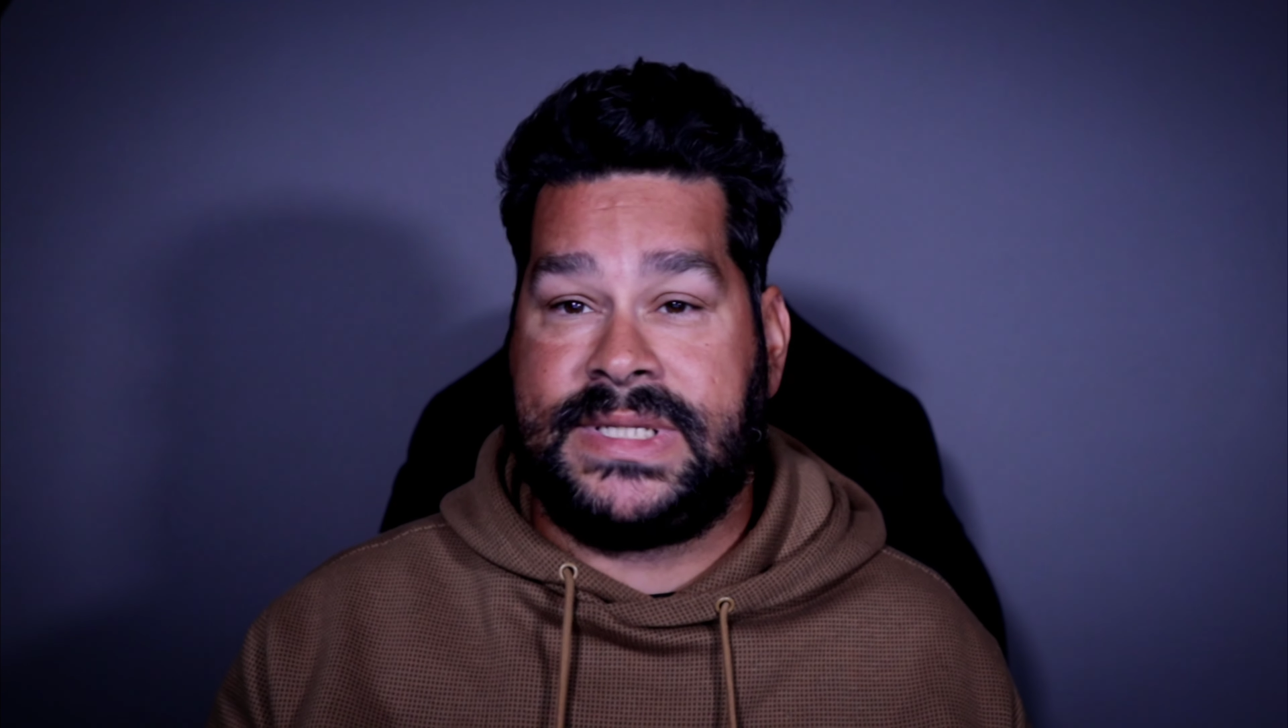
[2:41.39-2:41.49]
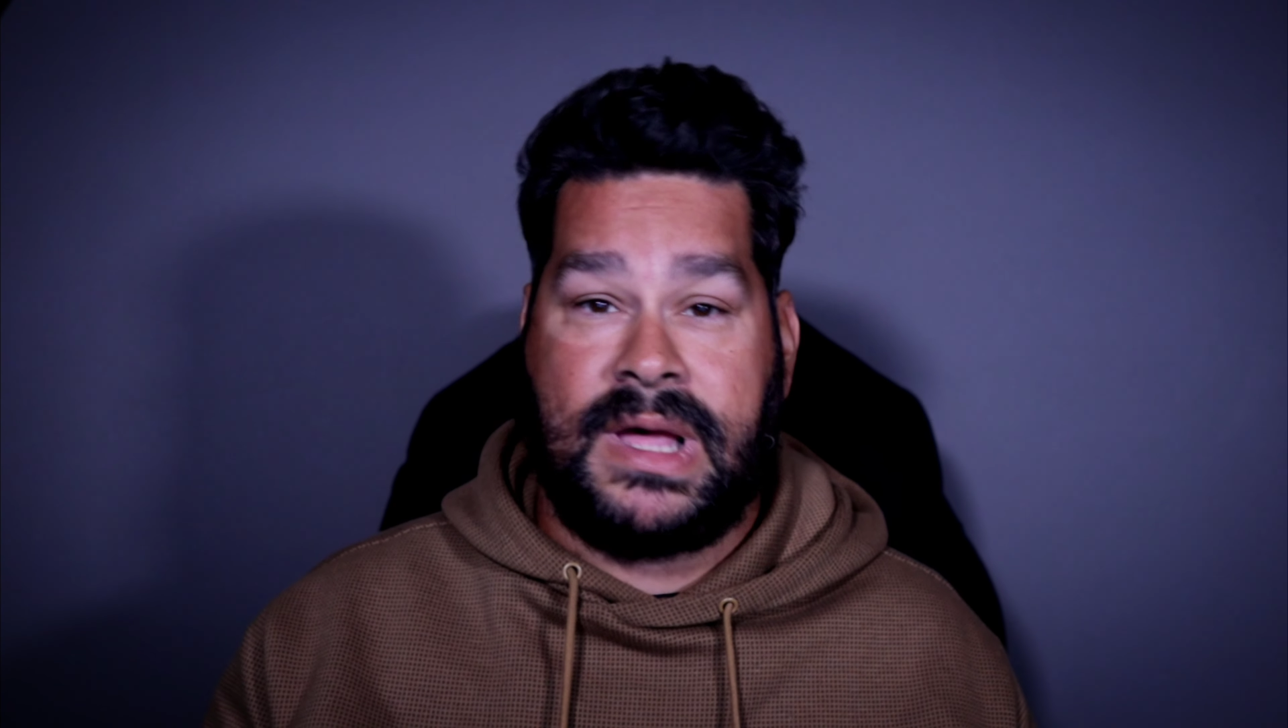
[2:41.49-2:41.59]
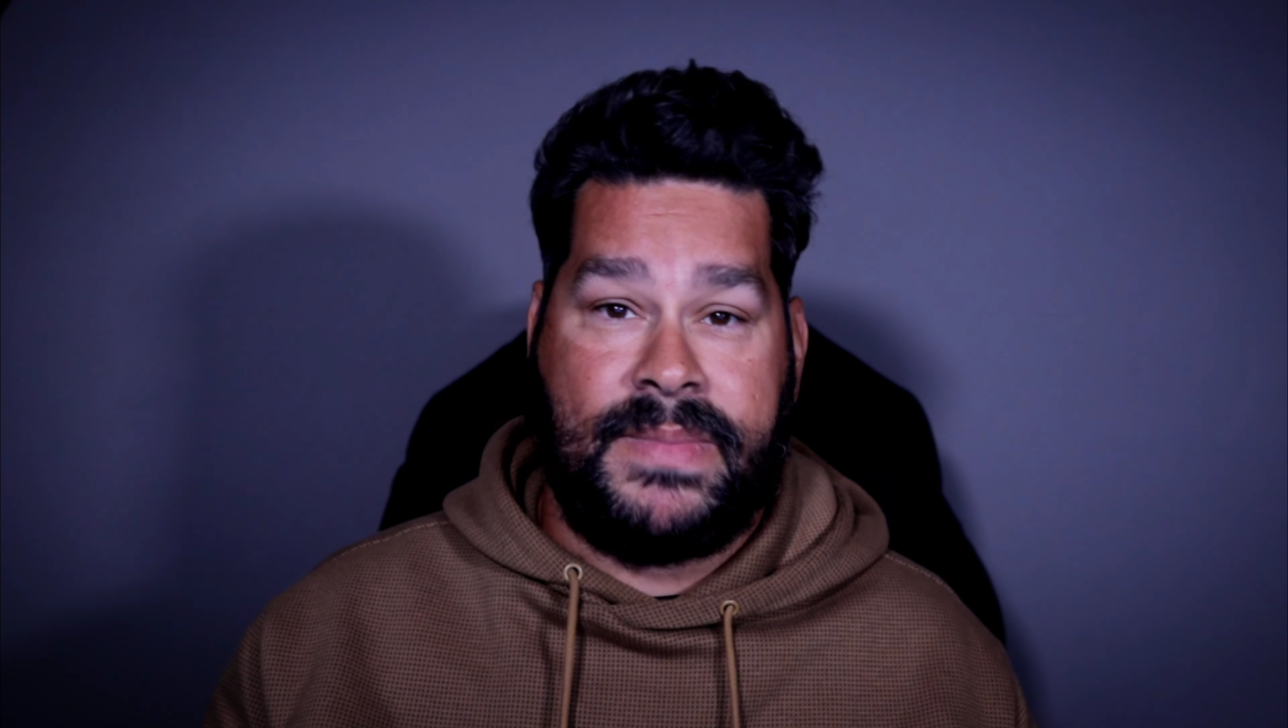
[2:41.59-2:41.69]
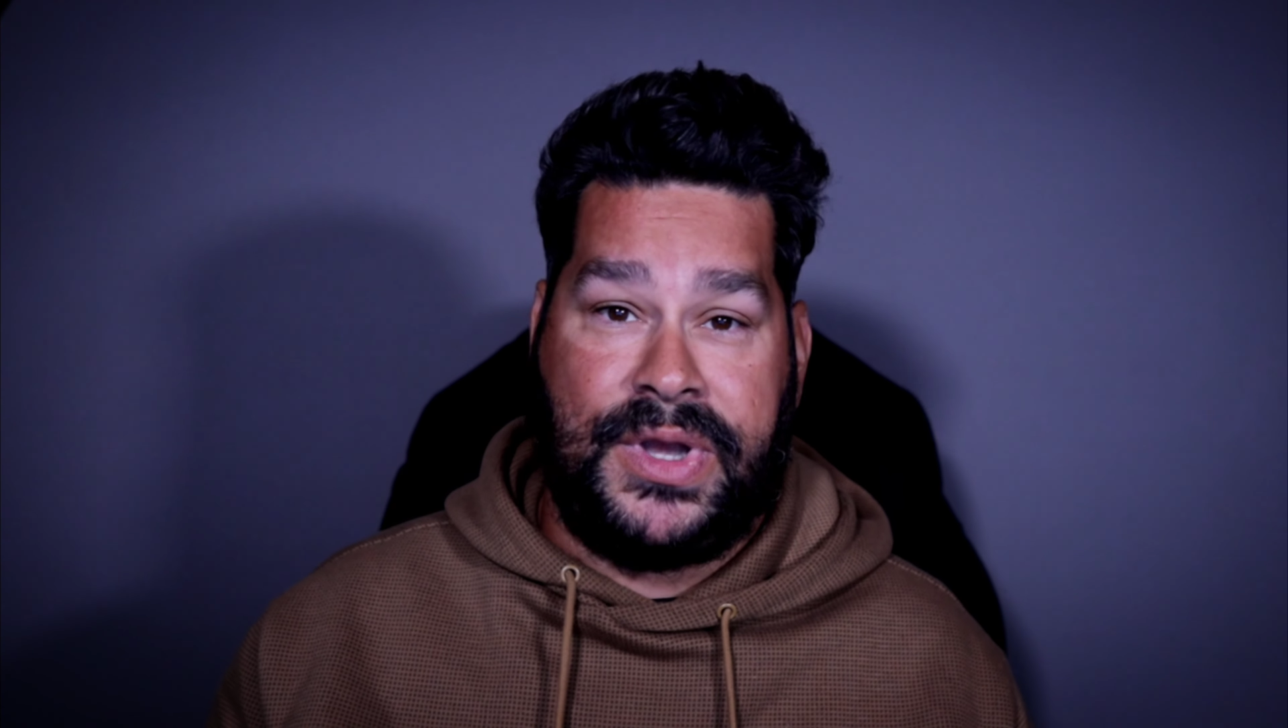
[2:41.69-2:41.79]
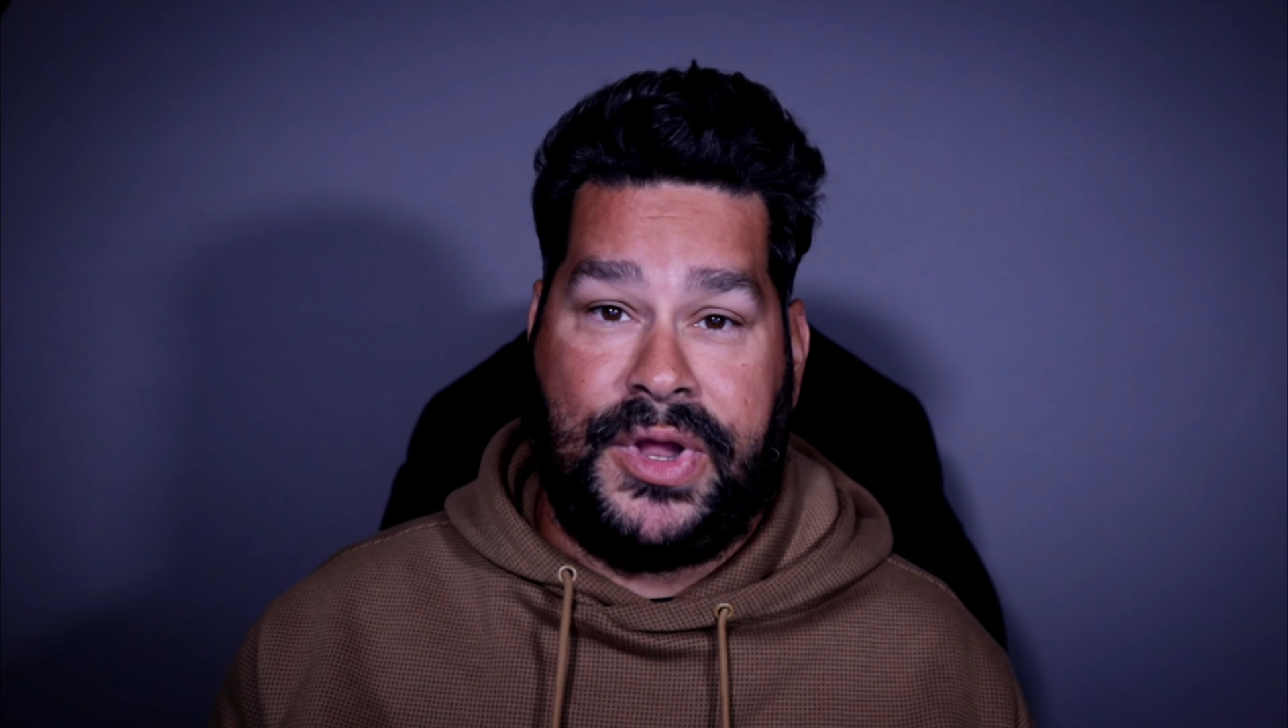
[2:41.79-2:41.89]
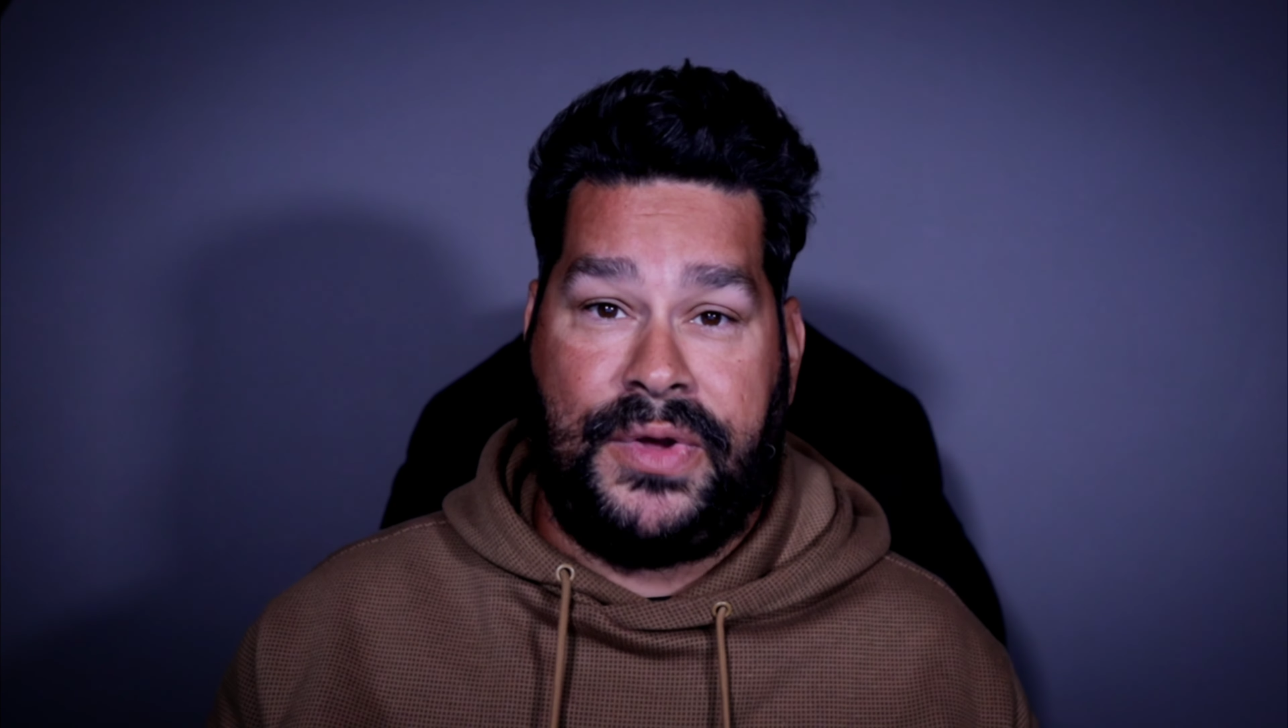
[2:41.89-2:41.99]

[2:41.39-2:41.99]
it's coming